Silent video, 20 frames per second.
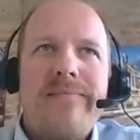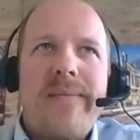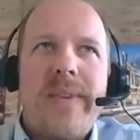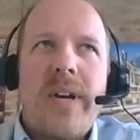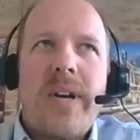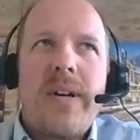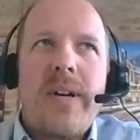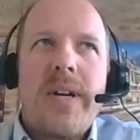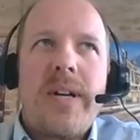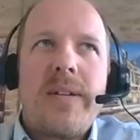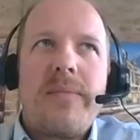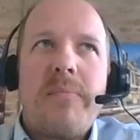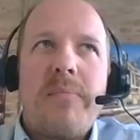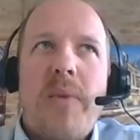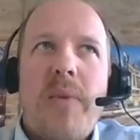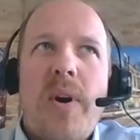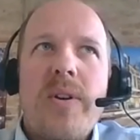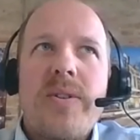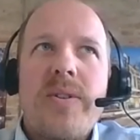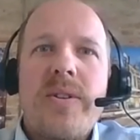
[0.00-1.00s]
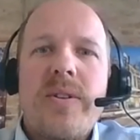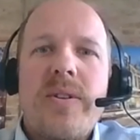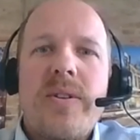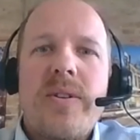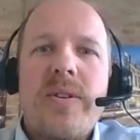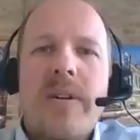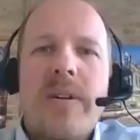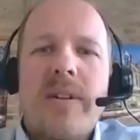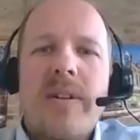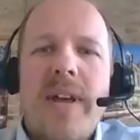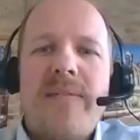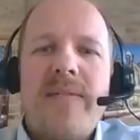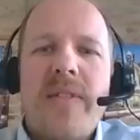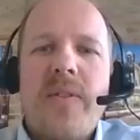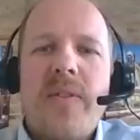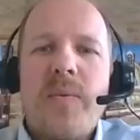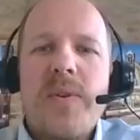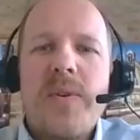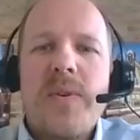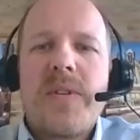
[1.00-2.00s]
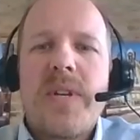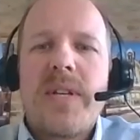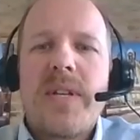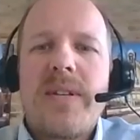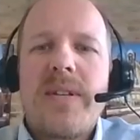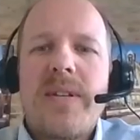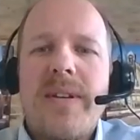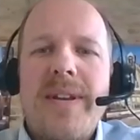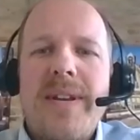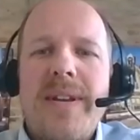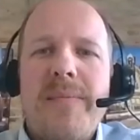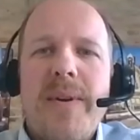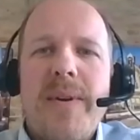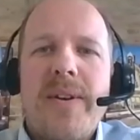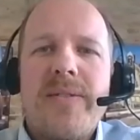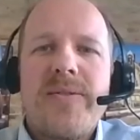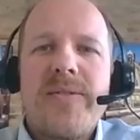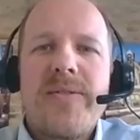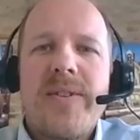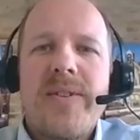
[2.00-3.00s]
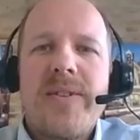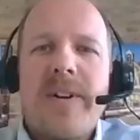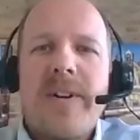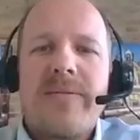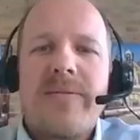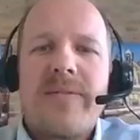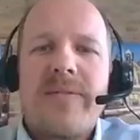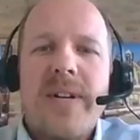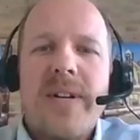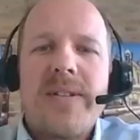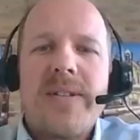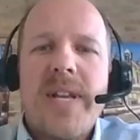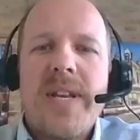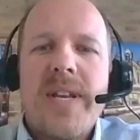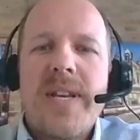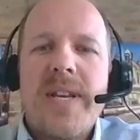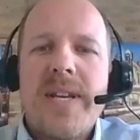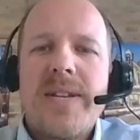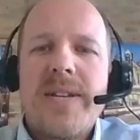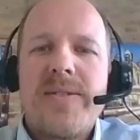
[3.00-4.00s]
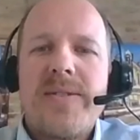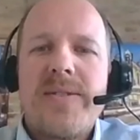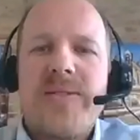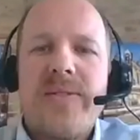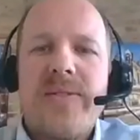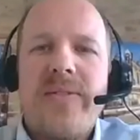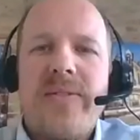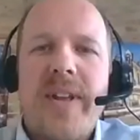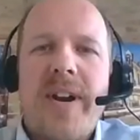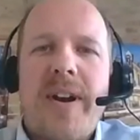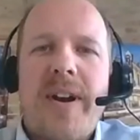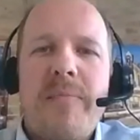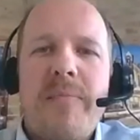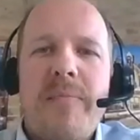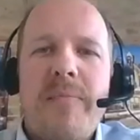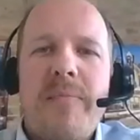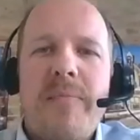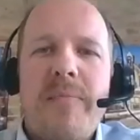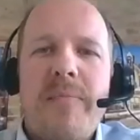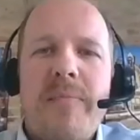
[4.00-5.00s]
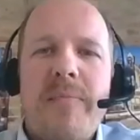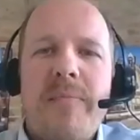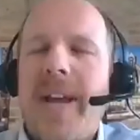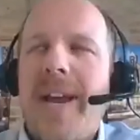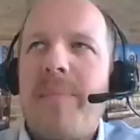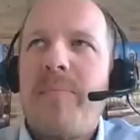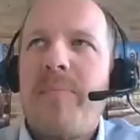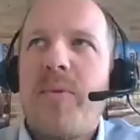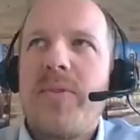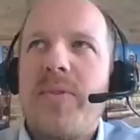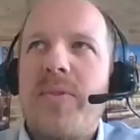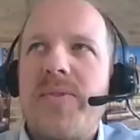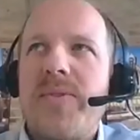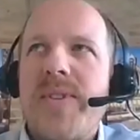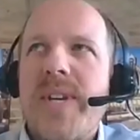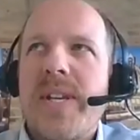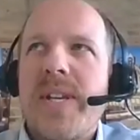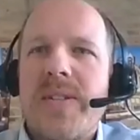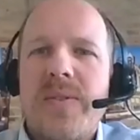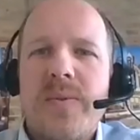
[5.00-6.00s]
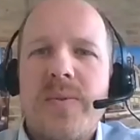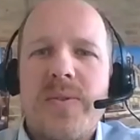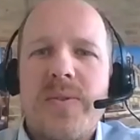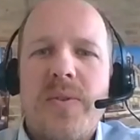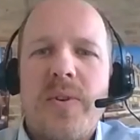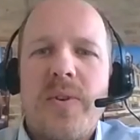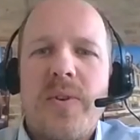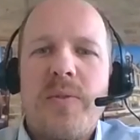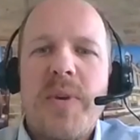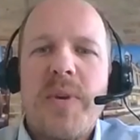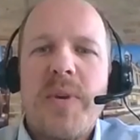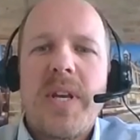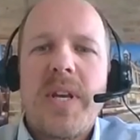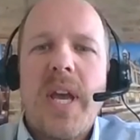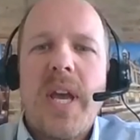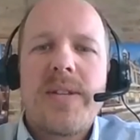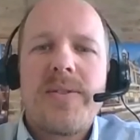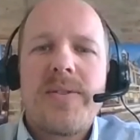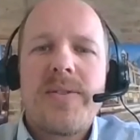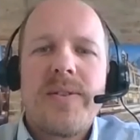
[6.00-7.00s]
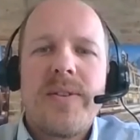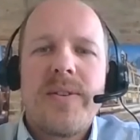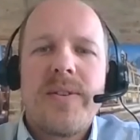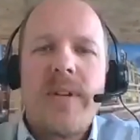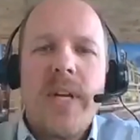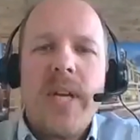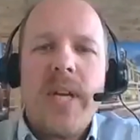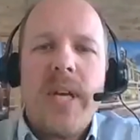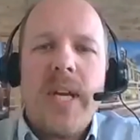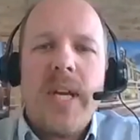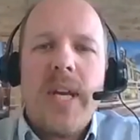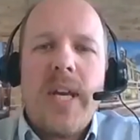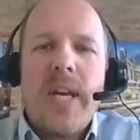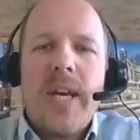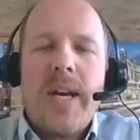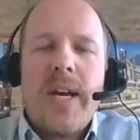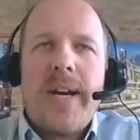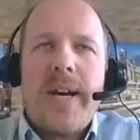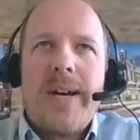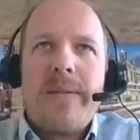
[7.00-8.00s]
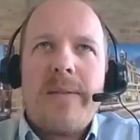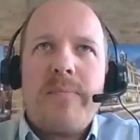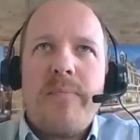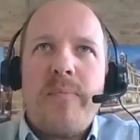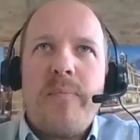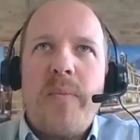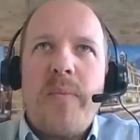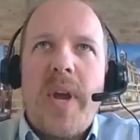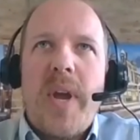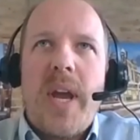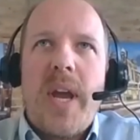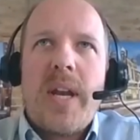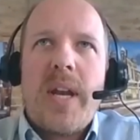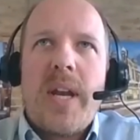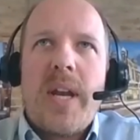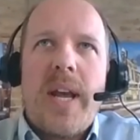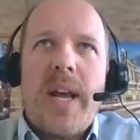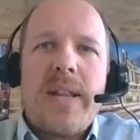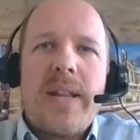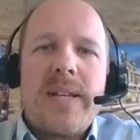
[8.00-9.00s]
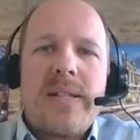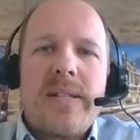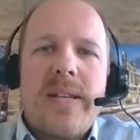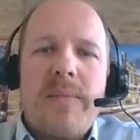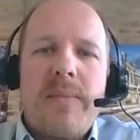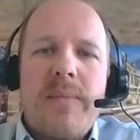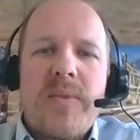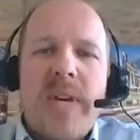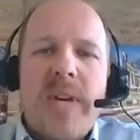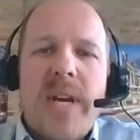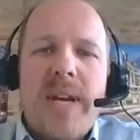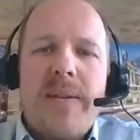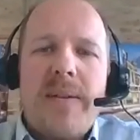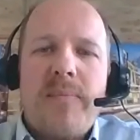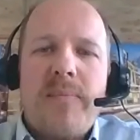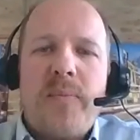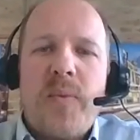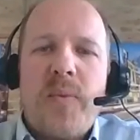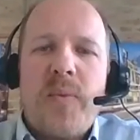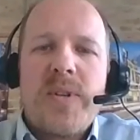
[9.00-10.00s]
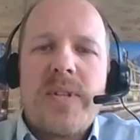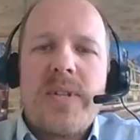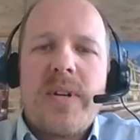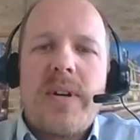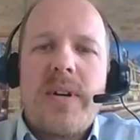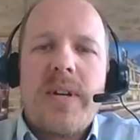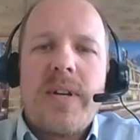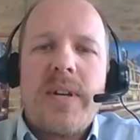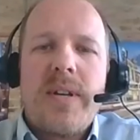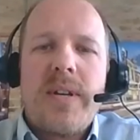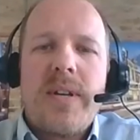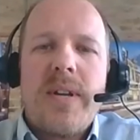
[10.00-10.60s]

on March 11th, we sent an email to all of our attendees that our meeting April 6th was going to be canceled. And at the same time, we started